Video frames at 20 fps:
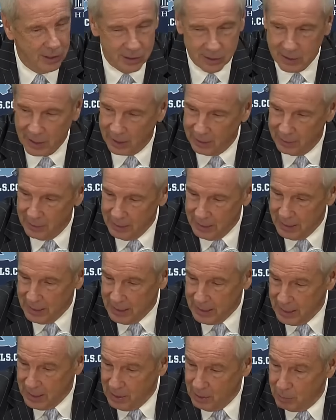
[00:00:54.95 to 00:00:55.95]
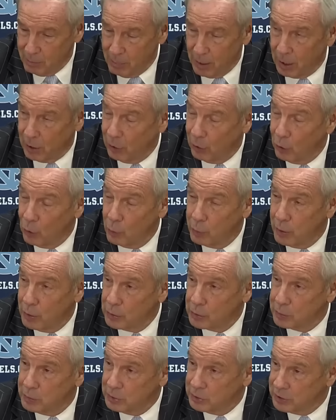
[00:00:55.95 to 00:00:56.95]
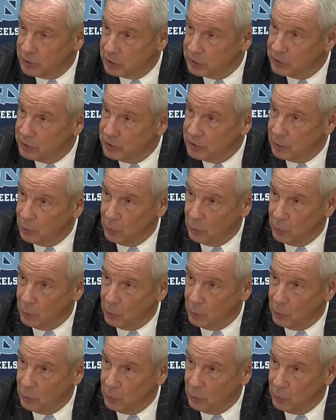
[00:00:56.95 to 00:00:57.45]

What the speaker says: He's gotten better low post position.